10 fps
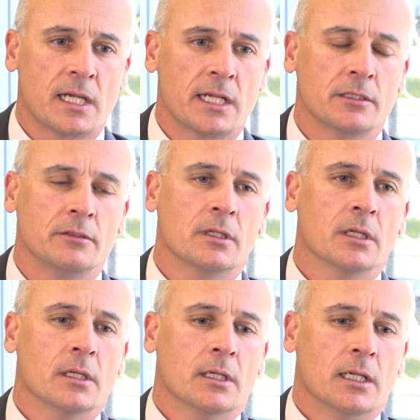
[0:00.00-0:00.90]
targeted
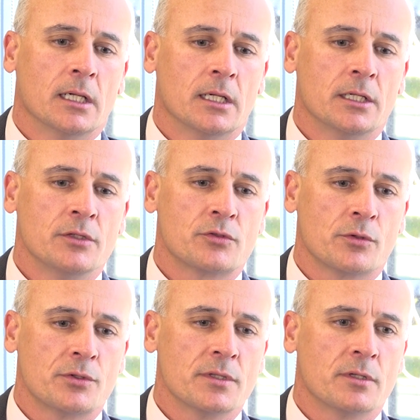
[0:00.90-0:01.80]

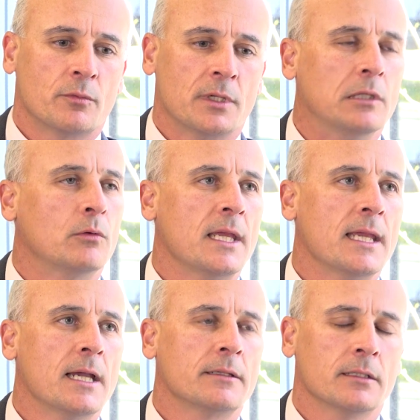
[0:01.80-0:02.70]
intrusion that we're
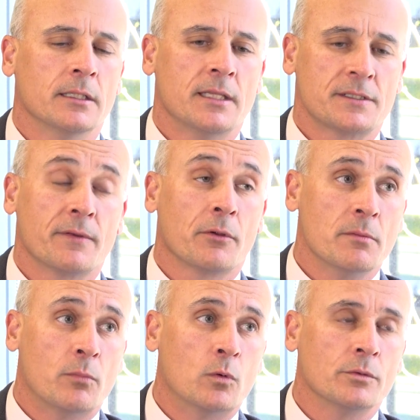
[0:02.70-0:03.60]
looking at, and that's very
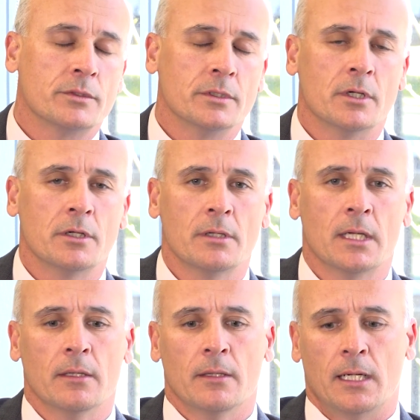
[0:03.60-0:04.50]
important to know.
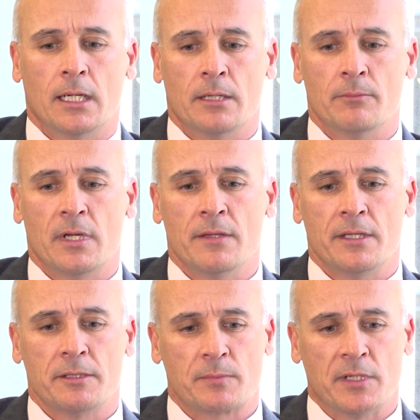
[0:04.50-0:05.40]
And
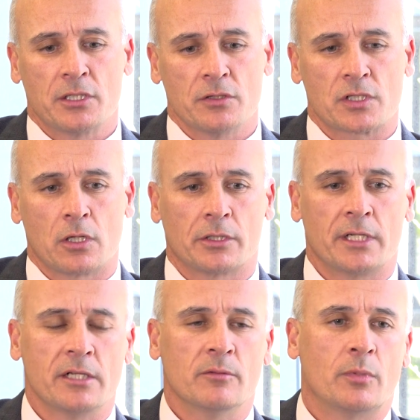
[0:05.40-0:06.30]
that it's been
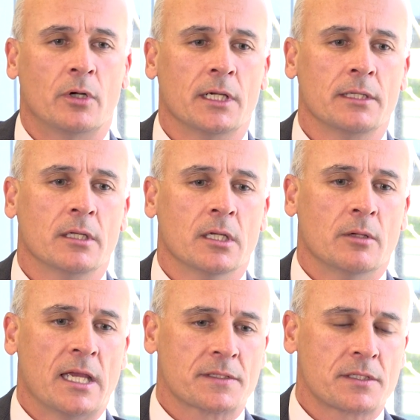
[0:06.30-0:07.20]
consolidated by
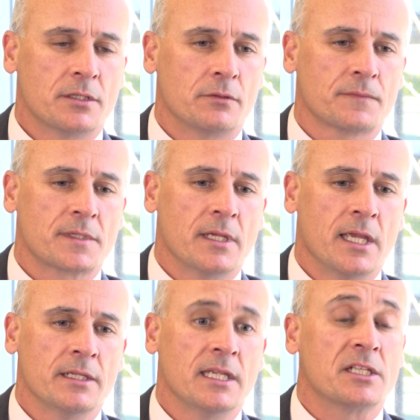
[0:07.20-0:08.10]
ourselves
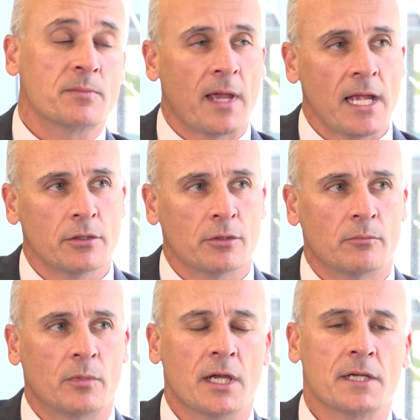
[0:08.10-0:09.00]
and expanded
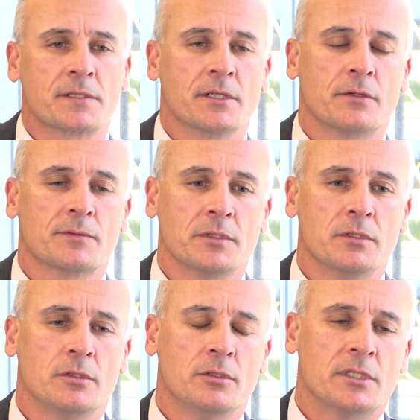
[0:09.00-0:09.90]
on by ourselves
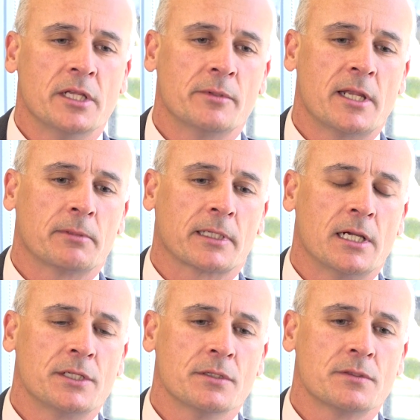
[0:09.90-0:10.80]
in new tenement
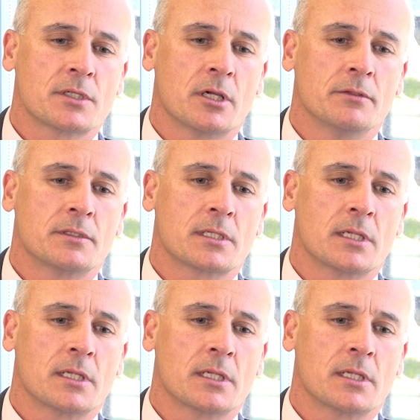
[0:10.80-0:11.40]
applications. So